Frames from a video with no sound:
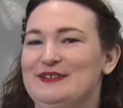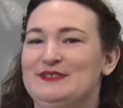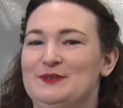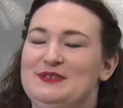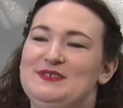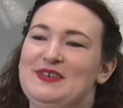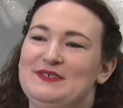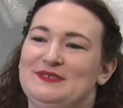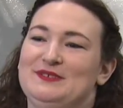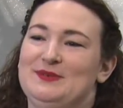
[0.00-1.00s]
So in
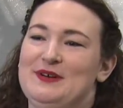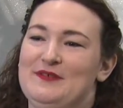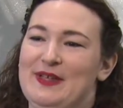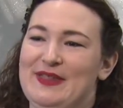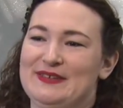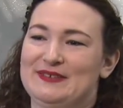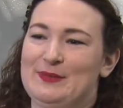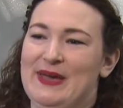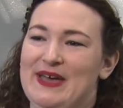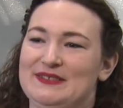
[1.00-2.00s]
2012, Alaska
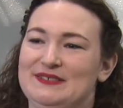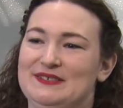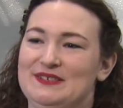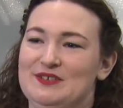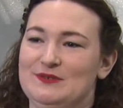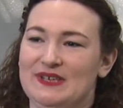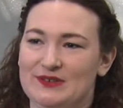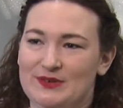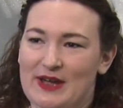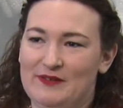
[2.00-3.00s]
passed new
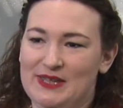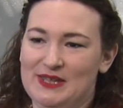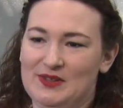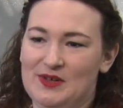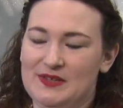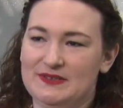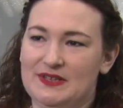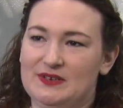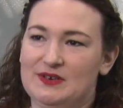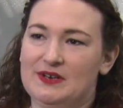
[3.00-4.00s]
sex trafficking laws
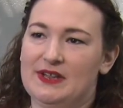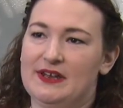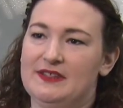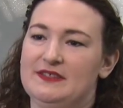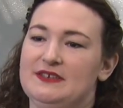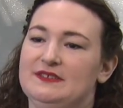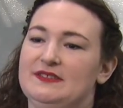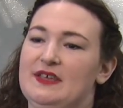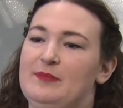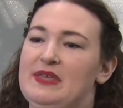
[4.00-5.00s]
that turn a lot of the things
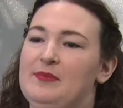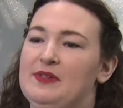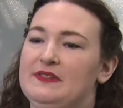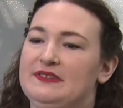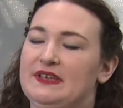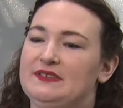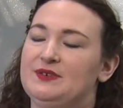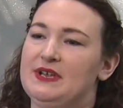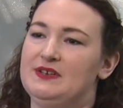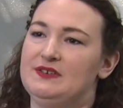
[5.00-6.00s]
that people in the sex
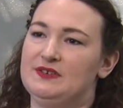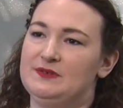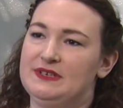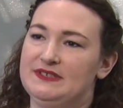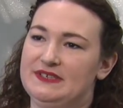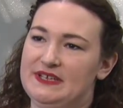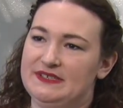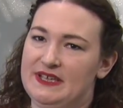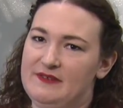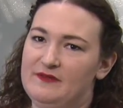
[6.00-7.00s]
trade do to stay
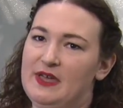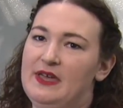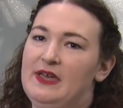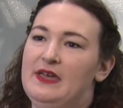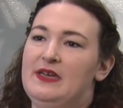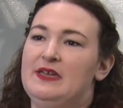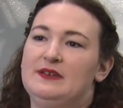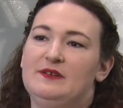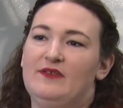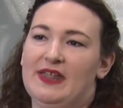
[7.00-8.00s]
safe
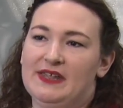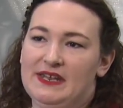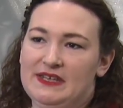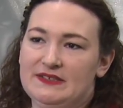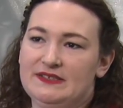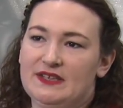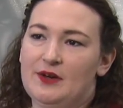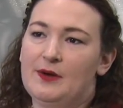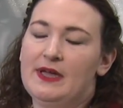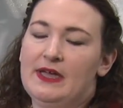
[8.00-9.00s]
into felonies.
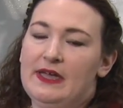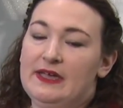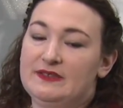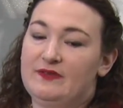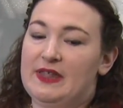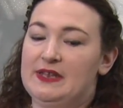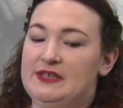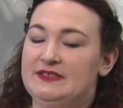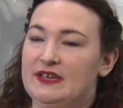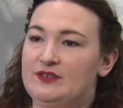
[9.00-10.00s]
So it's
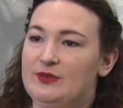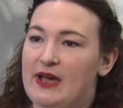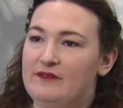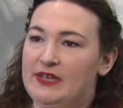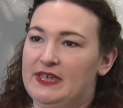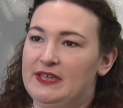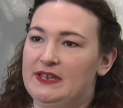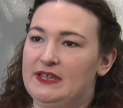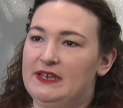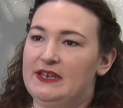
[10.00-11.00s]
felony sex
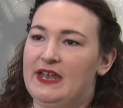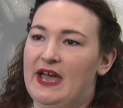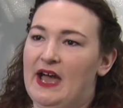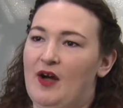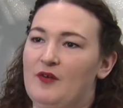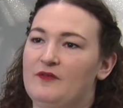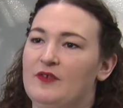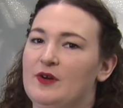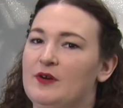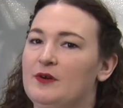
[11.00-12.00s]
trafficking now
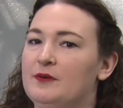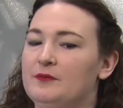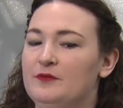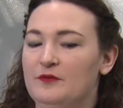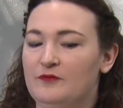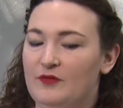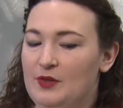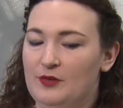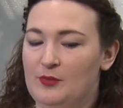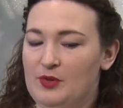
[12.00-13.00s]
for
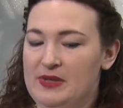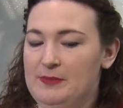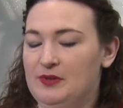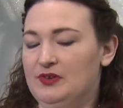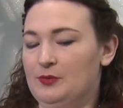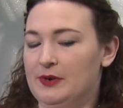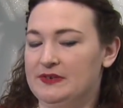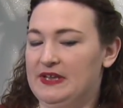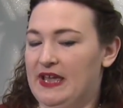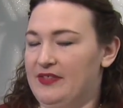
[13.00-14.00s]
vulnerable people to
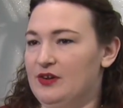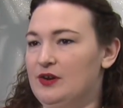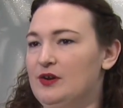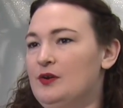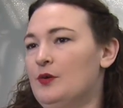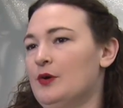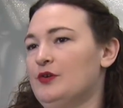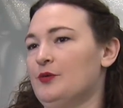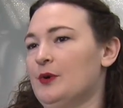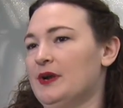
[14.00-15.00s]
work together or
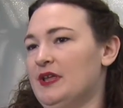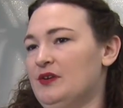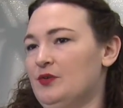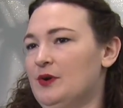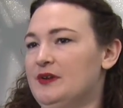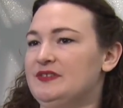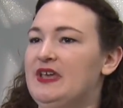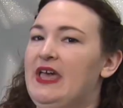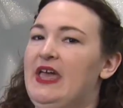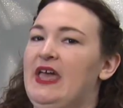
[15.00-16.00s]
to work indoors.
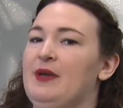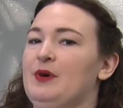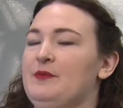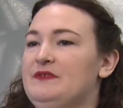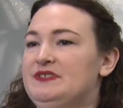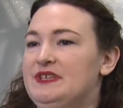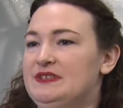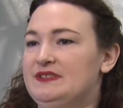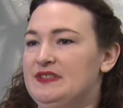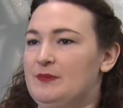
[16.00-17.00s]
And what we've seen
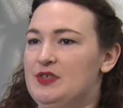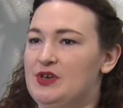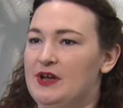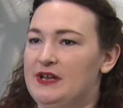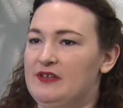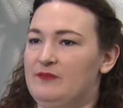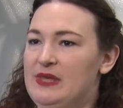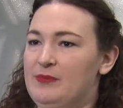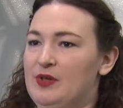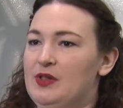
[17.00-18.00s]
is that the majority of
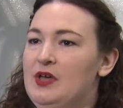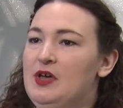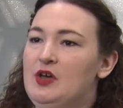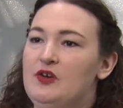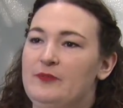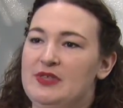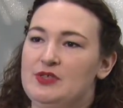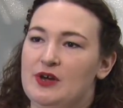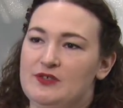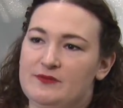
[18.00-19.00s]
people who've been
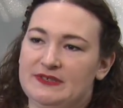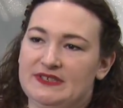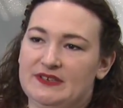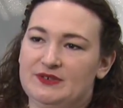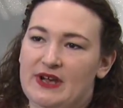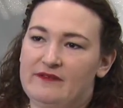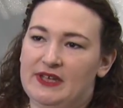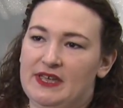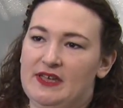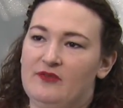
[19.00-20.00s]
charged with sex
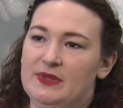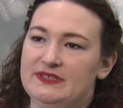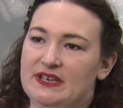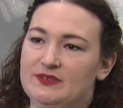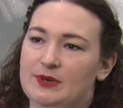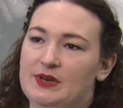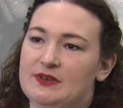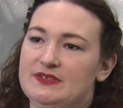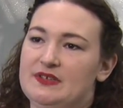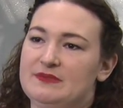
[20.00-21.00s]
trafficking have been sex
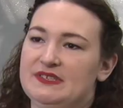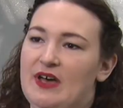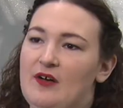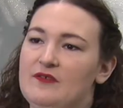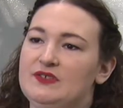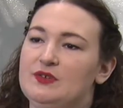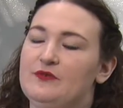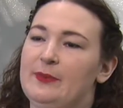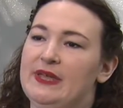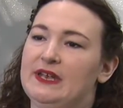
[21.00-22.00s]
workers themselves,
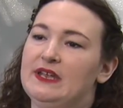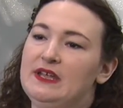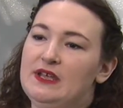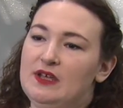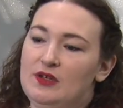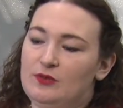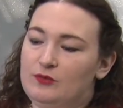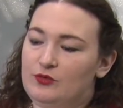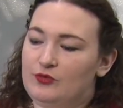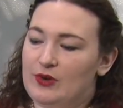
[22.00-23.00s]
who've been
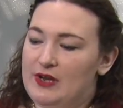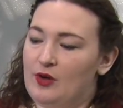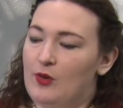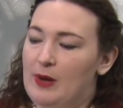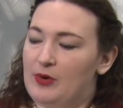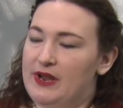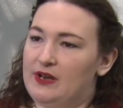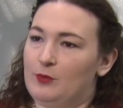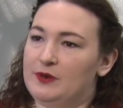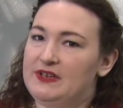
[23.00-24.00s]
trying to cooperate
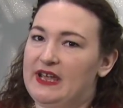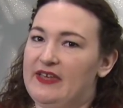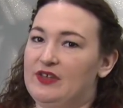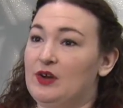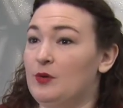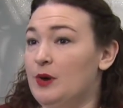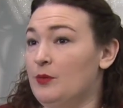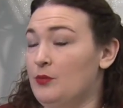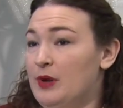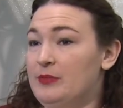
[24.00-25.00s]
and work together,
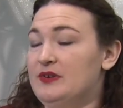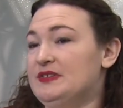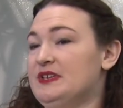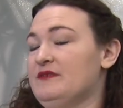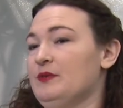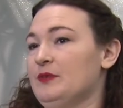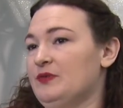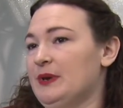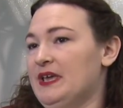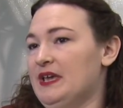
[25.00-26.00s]
or one person even was
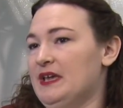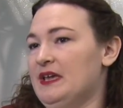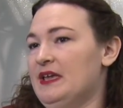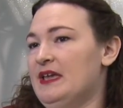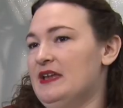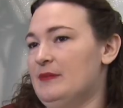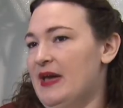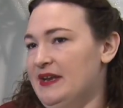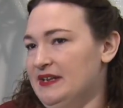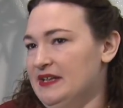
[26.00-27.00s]
working
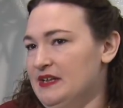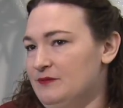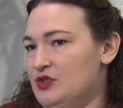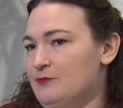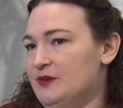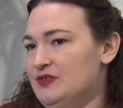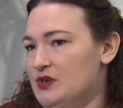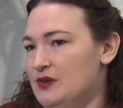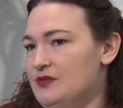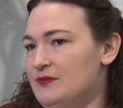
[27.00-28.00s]
independently and was
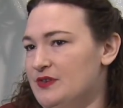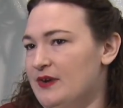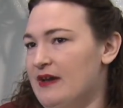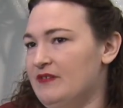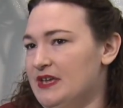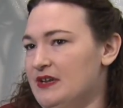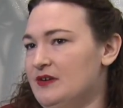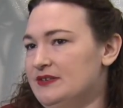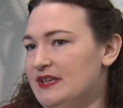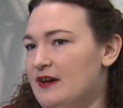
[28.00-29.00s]
charged with trafficking
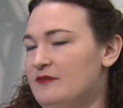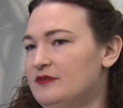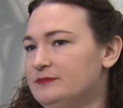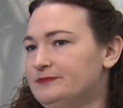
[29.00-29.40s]
herself.